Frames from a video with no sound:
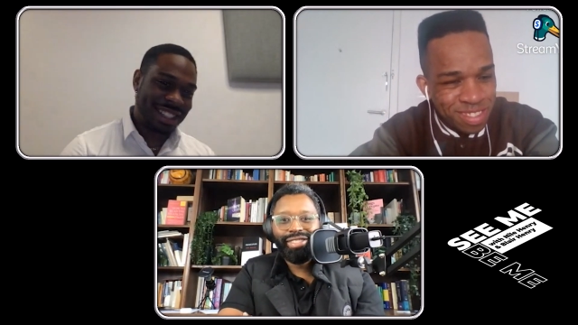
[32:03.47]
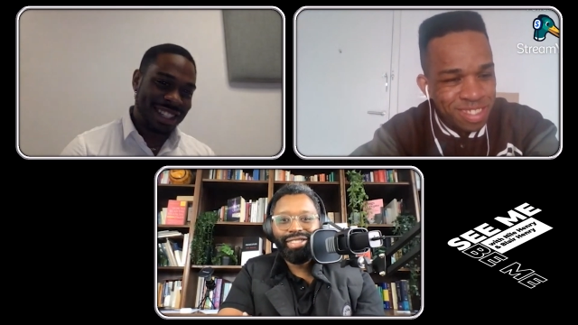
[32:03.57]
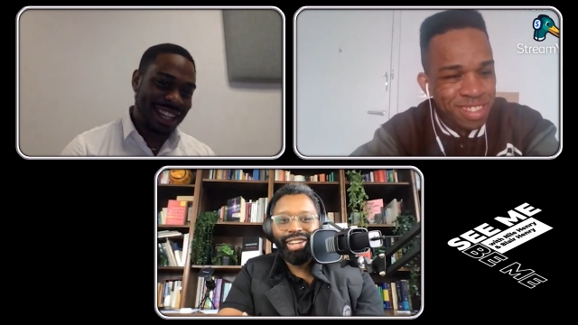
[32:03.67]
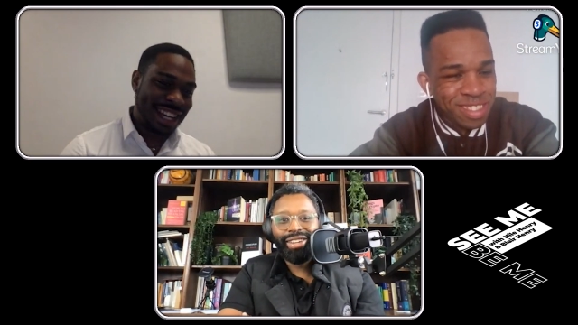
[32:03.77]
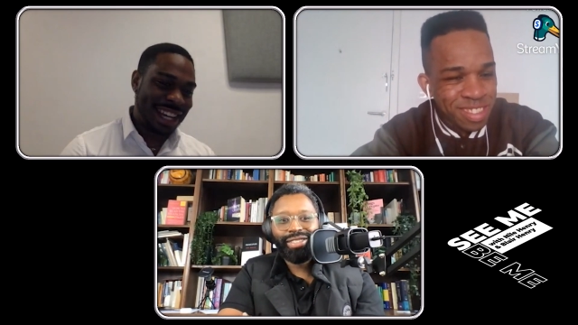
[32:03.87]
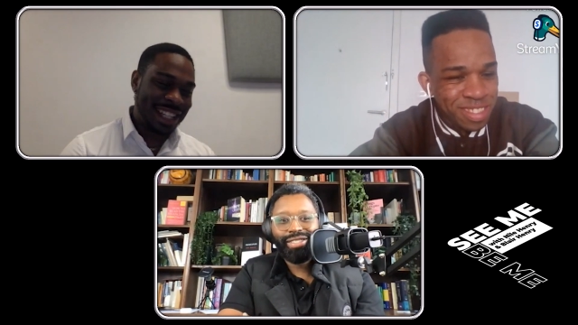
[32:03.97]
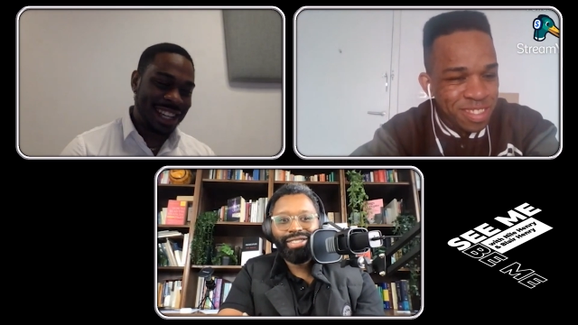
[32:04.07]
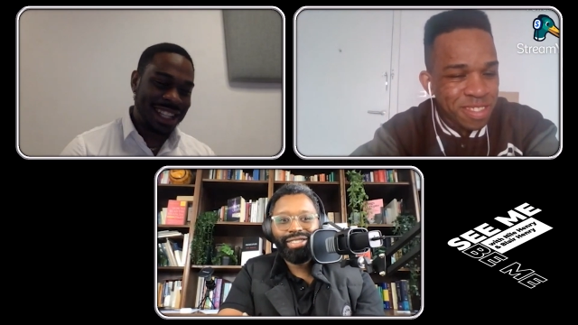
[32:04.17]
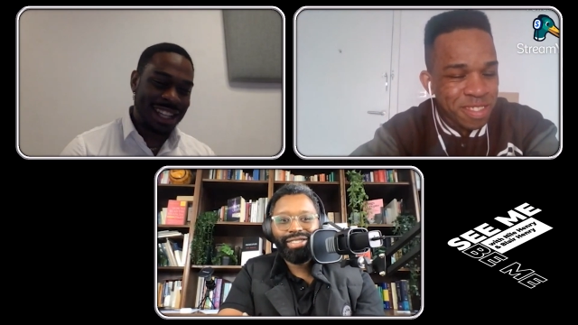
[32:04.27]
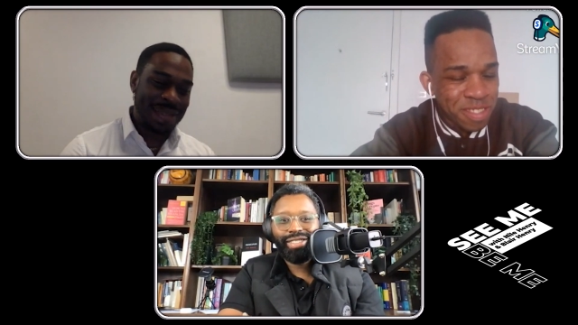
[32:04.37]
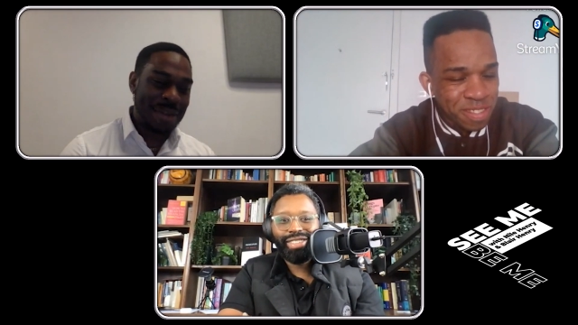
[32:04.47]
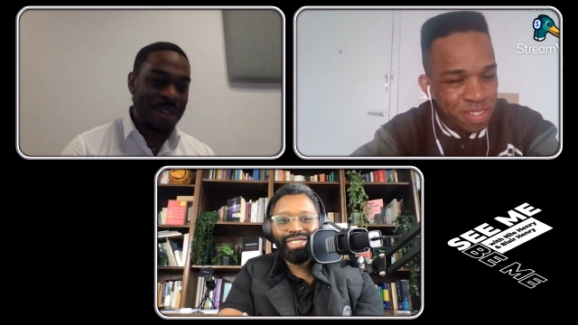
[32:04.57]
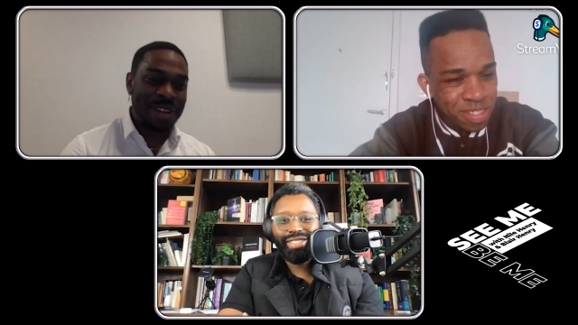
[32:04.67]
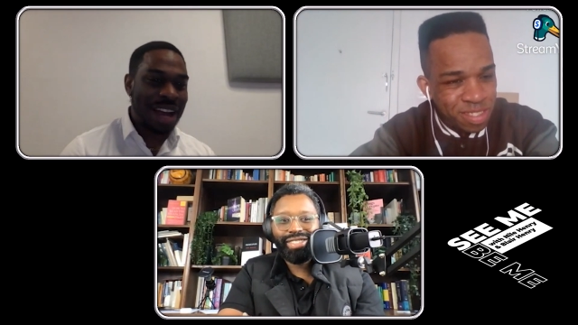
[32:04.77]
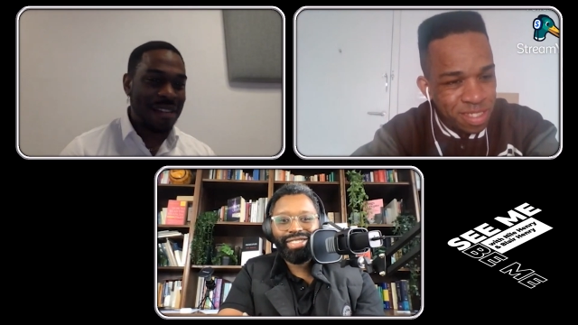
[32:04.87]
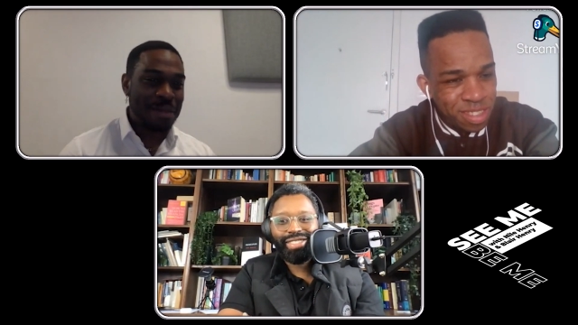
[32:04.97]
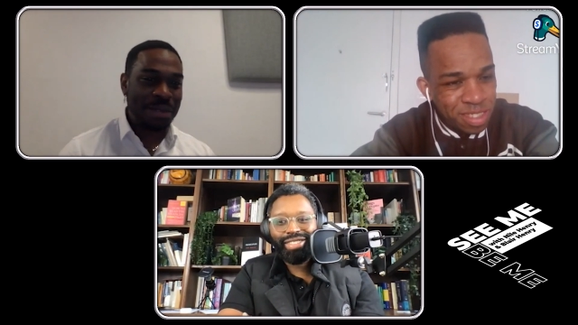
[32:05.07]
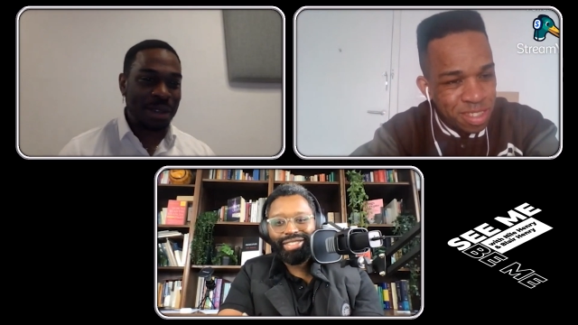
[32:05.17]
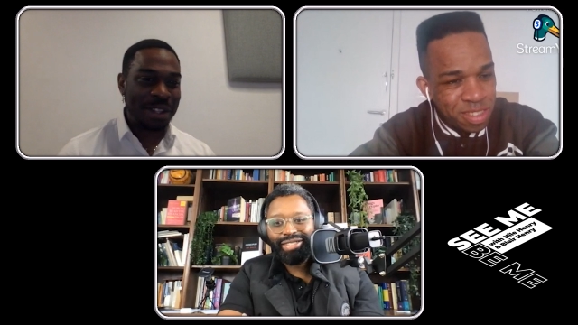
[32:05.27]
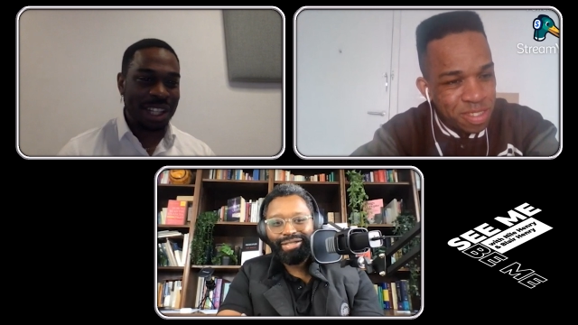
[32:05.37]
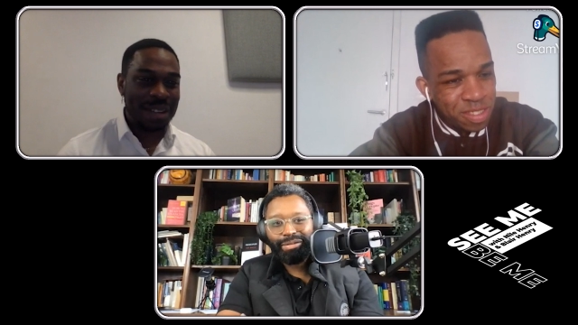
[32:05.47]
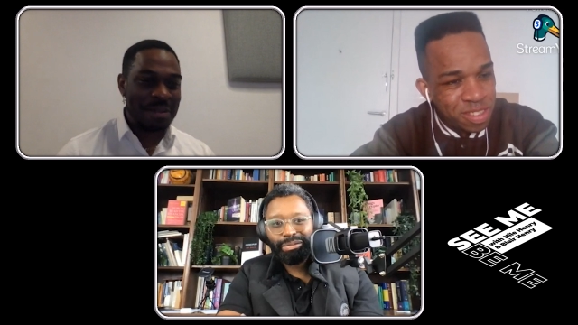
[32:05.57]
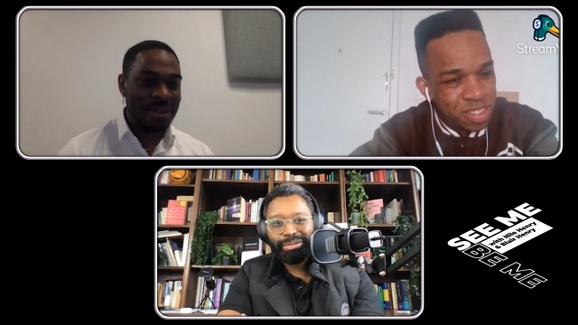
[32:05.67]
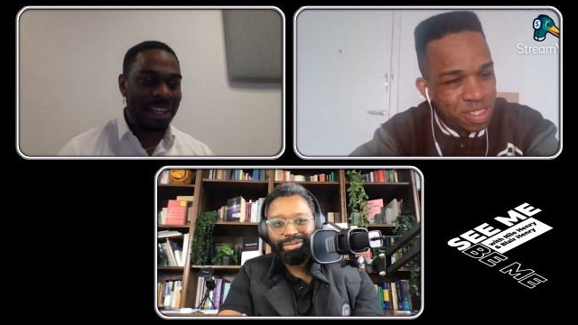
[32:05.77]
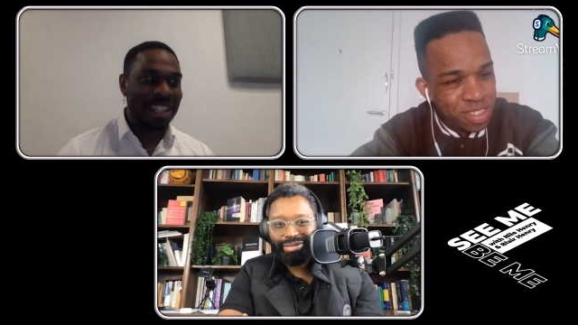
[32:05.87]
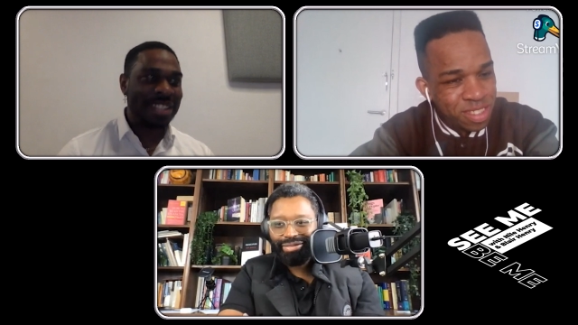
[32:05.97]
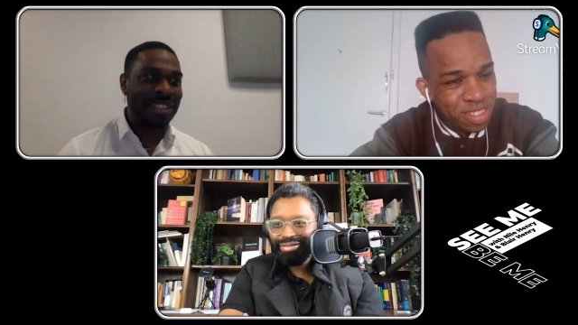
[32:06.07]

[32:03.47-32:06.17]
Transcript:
Speaker 1: Yeah, it's, it's, I'm only five episodes in, but it's